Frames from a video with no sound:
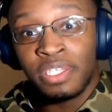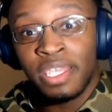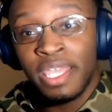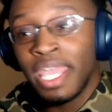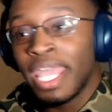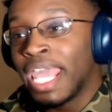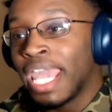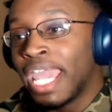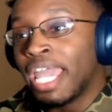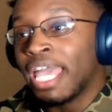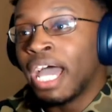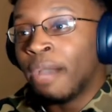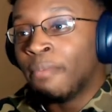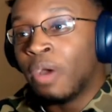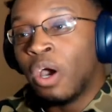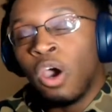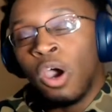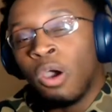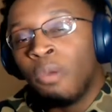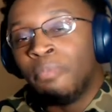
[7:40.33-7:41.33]
And I'm
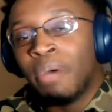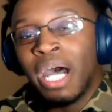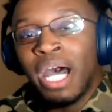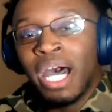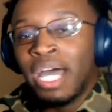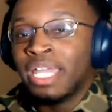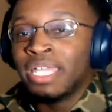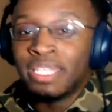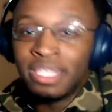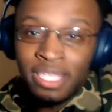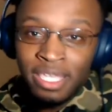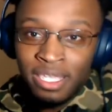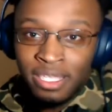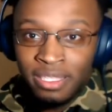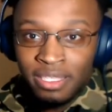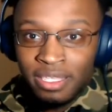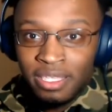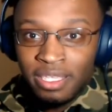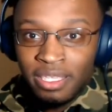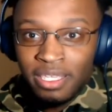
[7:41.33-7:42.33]
all behind it.
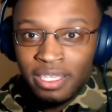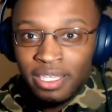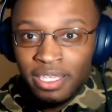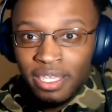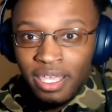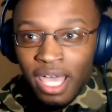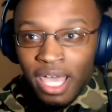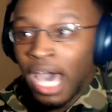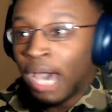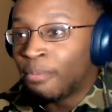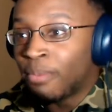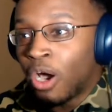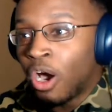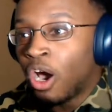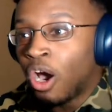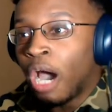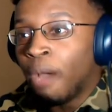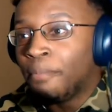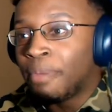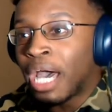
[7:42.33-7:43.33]

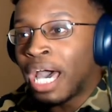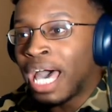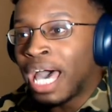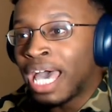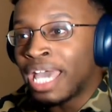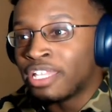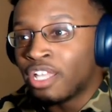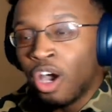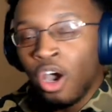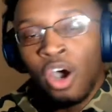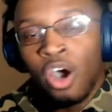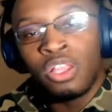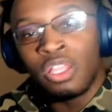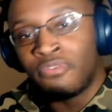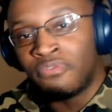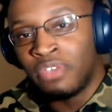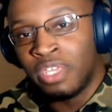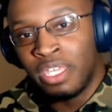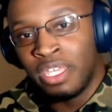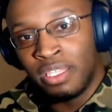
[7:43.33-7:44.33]
I'm behind all
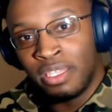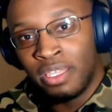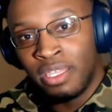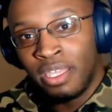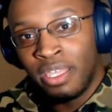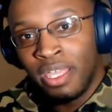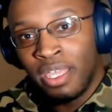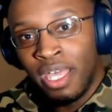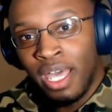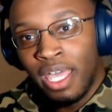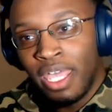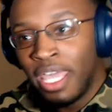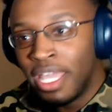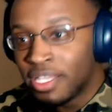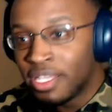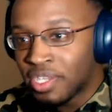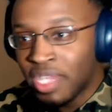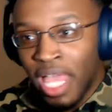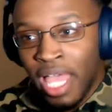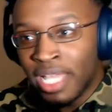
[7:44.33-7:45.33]
of it.
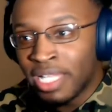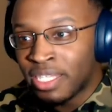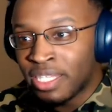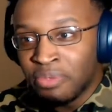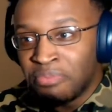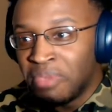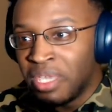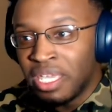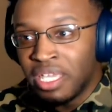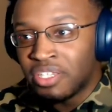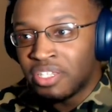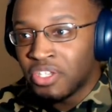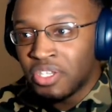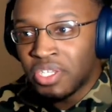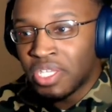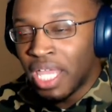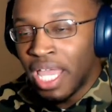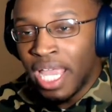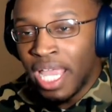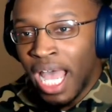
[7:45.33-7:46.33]
It's like, to me, it's just
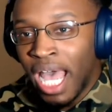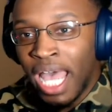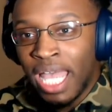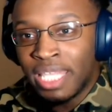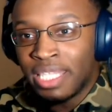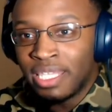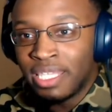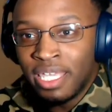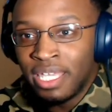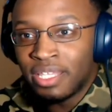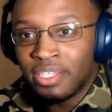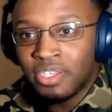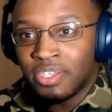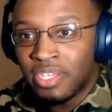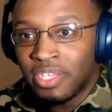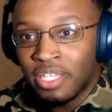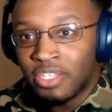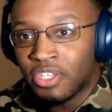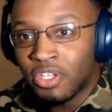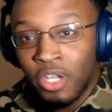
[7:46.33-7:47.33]
like,
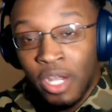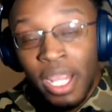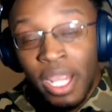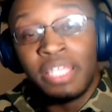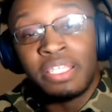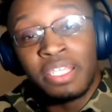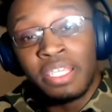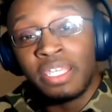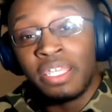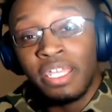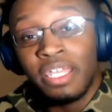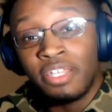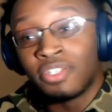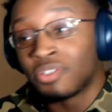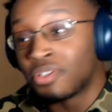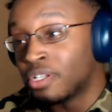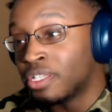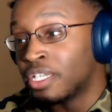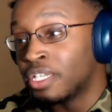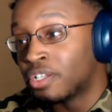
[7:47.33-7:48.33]
it's crazy. It's
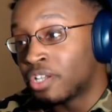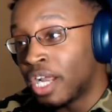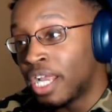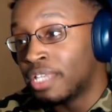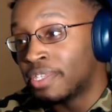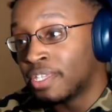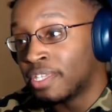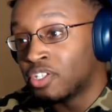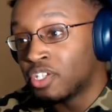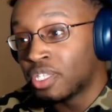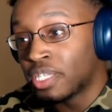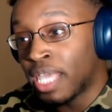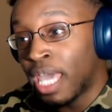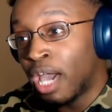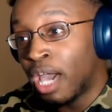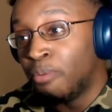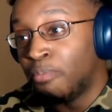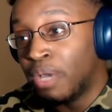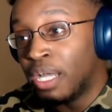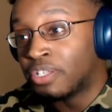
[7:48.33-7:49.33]
really crazy just
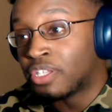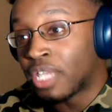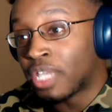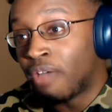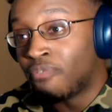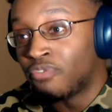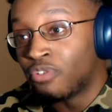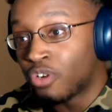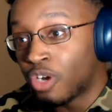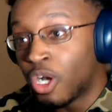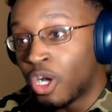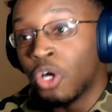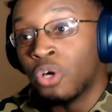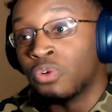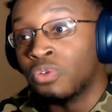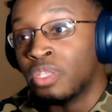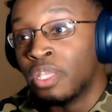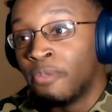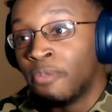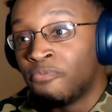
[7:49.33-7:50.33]
how much I've
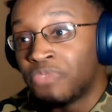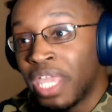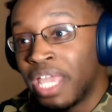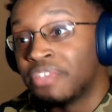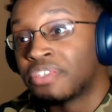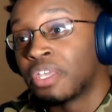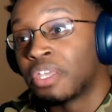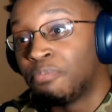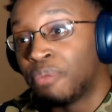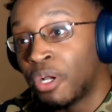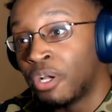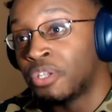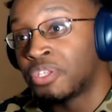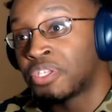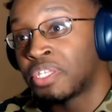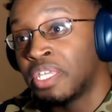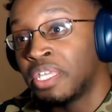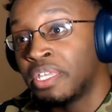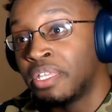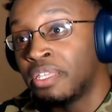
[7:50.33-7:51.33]
grown as a
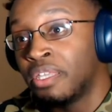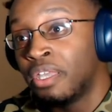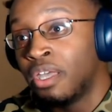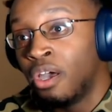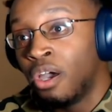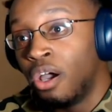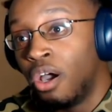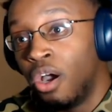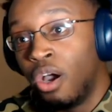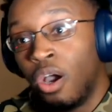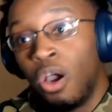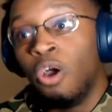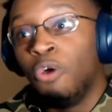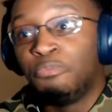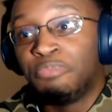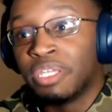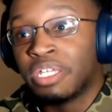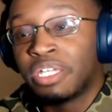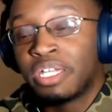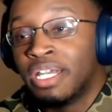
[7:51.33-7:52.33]
person, all
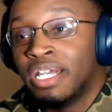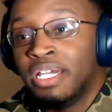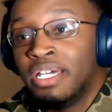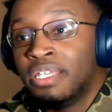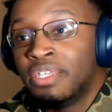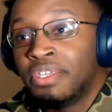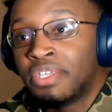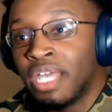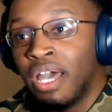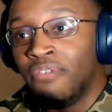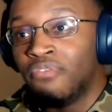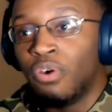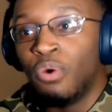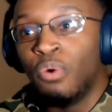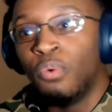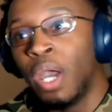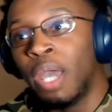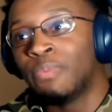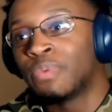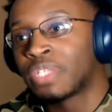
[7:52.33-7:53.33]
because of a
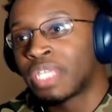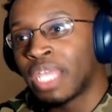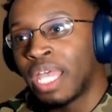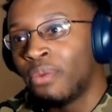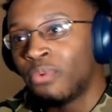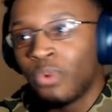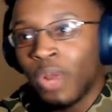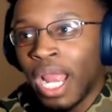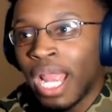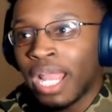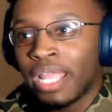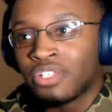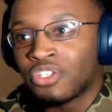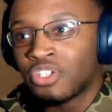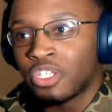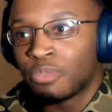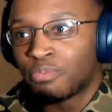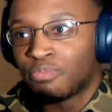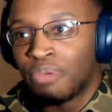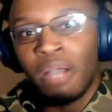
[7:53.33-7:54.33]
website where I can
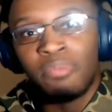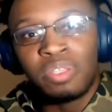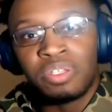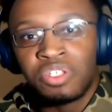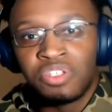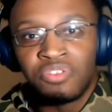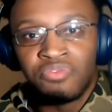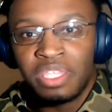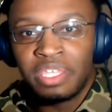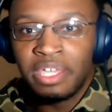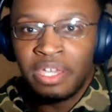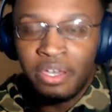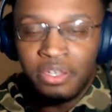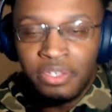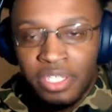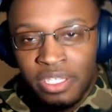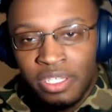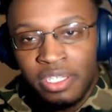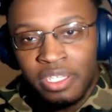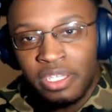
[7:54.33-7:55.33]
just publish videos
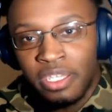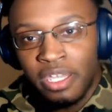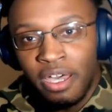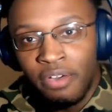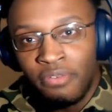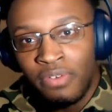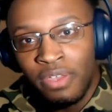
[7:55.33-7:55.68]
and stuff.